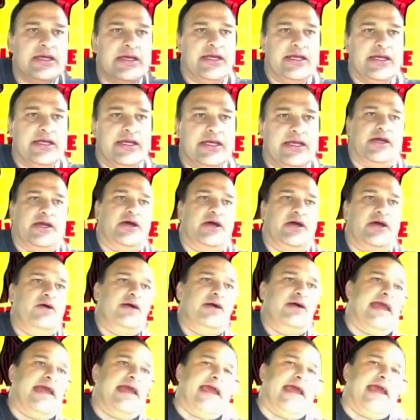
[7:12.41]
You know,
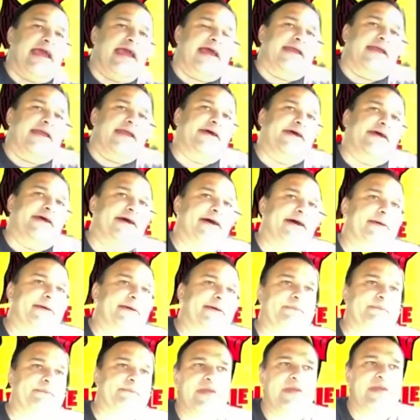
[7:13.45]
and
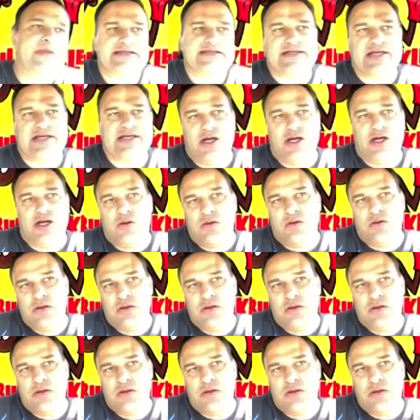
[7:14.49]
so